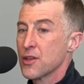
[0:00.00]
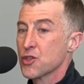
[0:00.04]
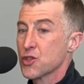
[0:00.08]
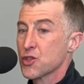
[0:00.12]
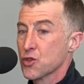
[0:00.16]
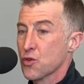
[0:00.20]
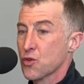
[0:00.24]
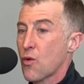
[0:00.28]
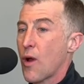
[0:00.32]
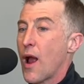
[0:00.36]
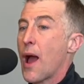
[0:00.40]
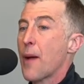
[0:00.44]

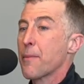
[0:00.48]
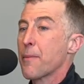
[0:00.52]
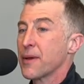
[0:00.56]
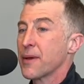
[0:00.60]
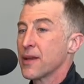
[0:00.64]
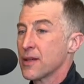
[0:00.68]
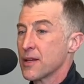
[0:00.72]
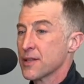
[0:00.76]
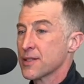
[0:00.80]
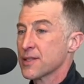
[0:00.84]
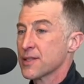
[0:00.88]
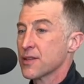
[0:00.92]

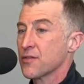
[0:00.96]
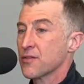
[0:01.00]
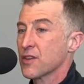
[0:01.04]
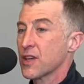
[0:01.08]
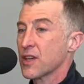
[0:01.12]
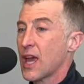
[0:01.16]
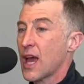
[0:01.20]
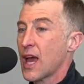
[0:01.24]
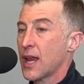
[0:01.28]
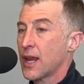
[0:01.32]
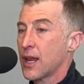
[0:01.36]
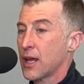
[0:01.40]
scrappiness of
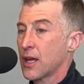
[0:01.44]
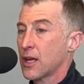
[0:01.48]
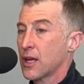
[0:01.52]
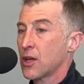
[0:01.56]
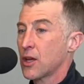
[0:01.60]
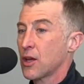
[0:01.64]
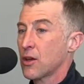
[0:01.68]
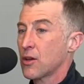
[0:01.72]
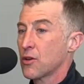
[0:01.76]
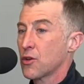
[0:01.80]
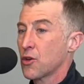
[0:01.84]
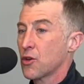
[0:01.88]

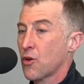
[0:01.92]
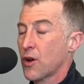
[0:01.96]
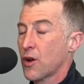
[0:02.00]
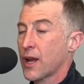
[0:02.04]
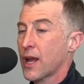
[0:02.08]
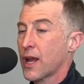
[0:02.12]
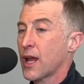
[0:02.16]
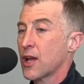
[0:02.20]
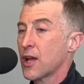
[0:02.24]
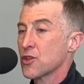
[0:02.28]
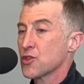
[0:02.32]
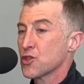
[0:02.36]
getting your
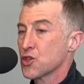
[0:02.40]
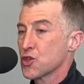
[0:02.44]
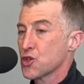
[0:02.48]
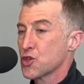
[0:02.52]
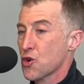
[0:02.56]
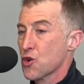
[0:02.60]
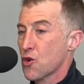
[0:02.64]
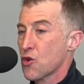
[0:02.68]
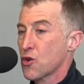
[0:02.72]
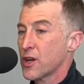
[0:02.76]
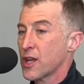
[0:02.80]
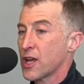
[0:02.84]
hands
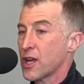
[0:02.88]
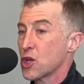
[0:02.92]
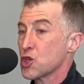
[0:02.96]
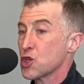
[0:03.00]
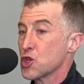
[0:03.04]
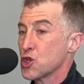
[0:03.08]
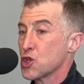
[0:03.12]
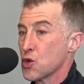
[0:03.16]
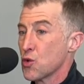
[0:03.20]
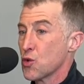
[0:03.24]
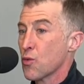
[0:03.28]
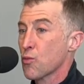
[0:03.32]
dirty and